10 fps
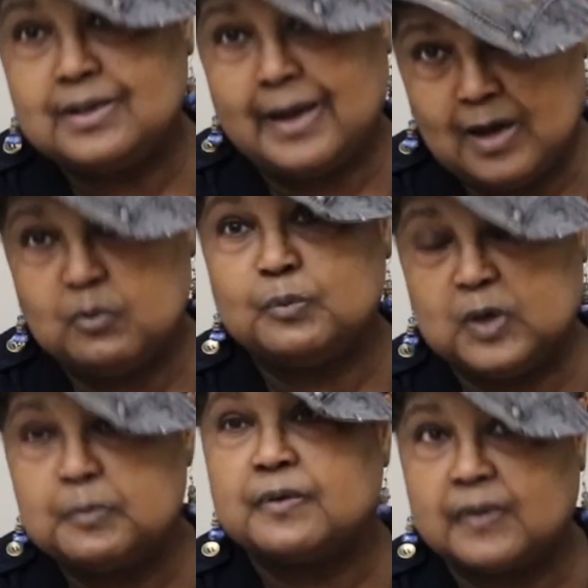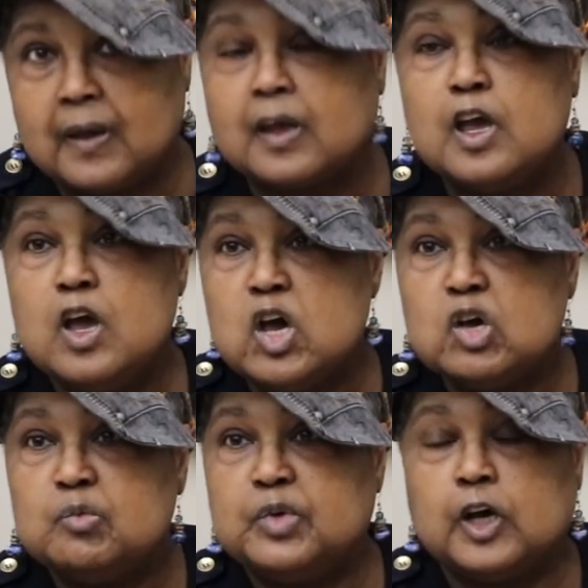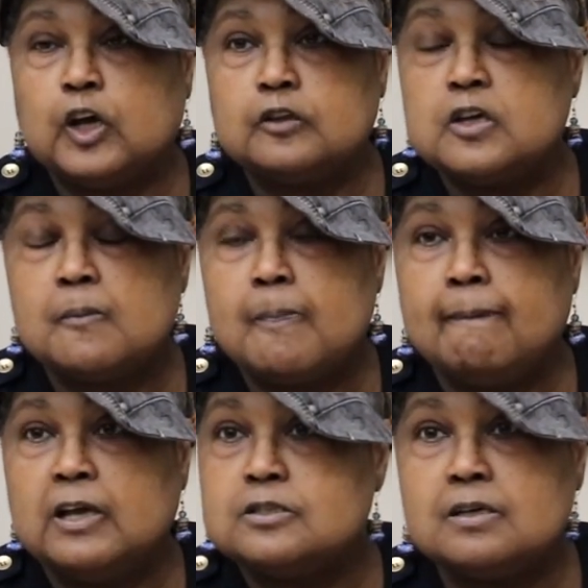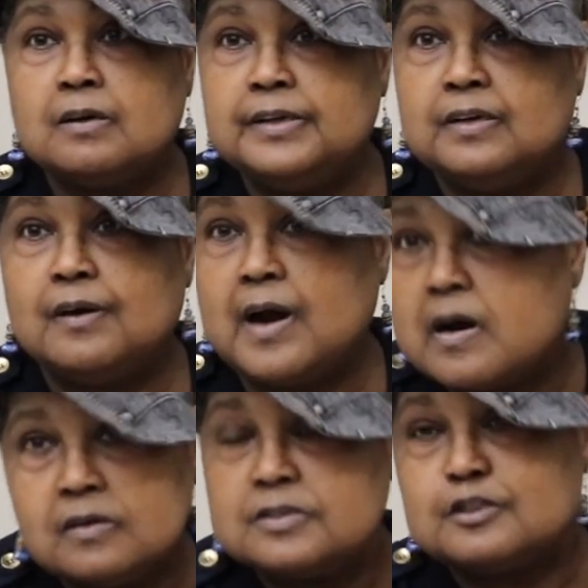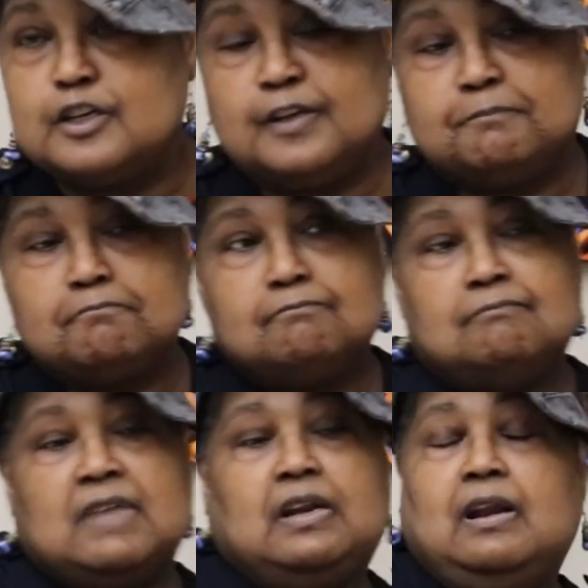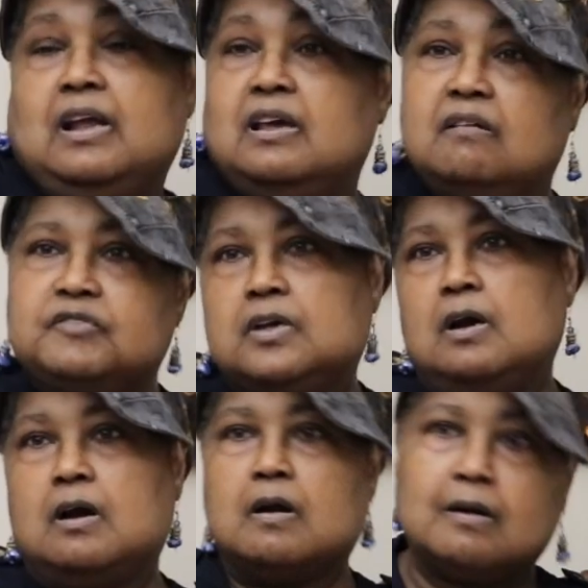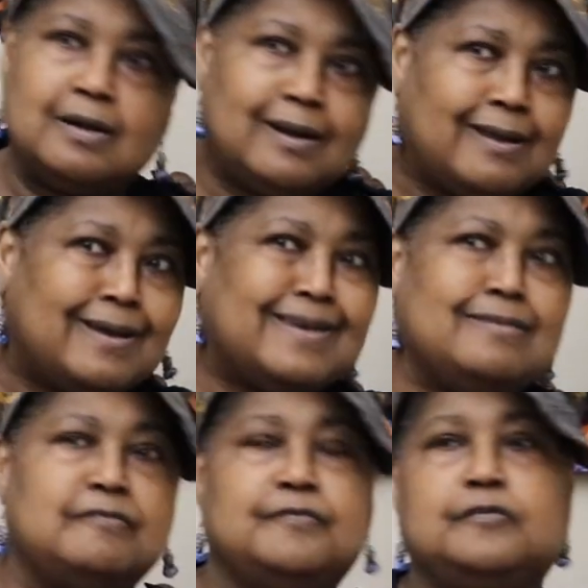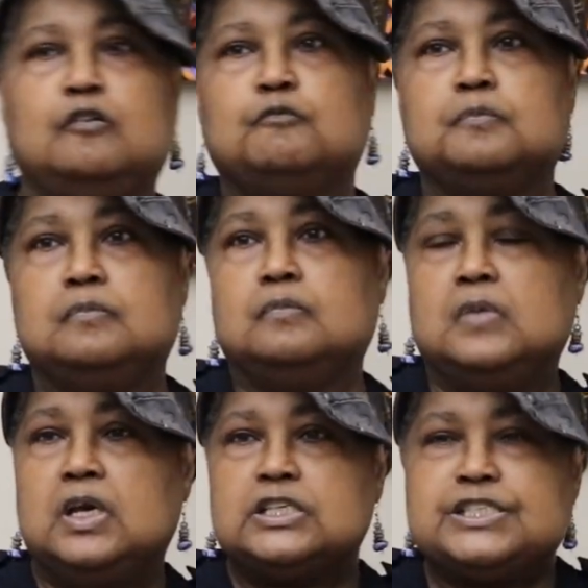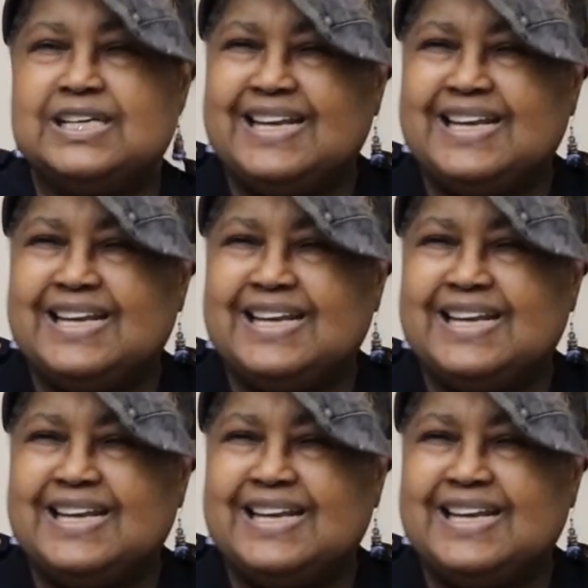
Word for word: damn what people think. But Zora Neale Hurston lived her life. She